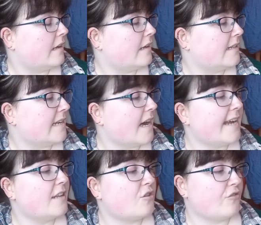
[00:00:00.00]

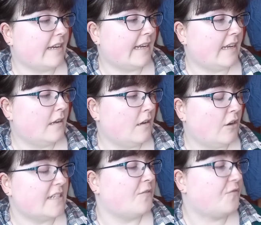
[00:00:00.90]

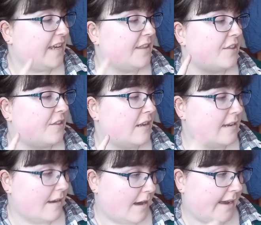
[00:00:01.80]

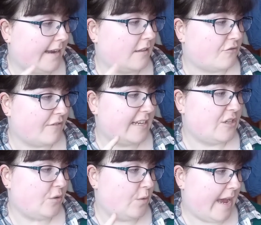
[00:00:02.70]

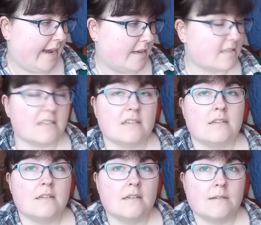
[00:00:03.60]
V9328
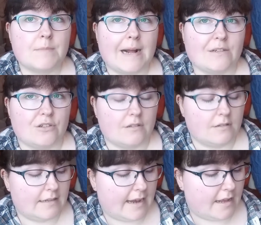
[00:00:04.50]
pattern,
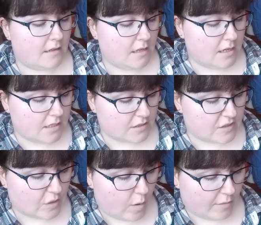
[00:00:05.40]
yeah. So
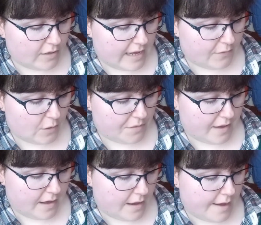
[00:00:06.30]
I'm going to have a go with
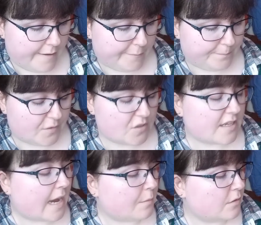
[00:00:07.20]
that. There's a
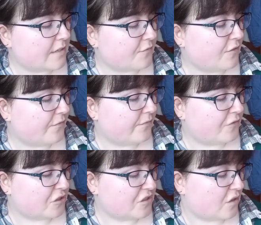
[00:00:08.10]
couple of different
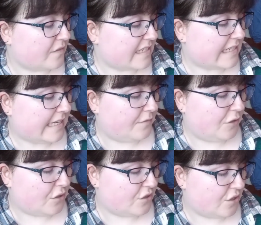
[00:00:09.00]
versions of the sleeve you
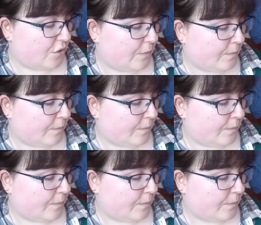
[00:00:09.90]
can do.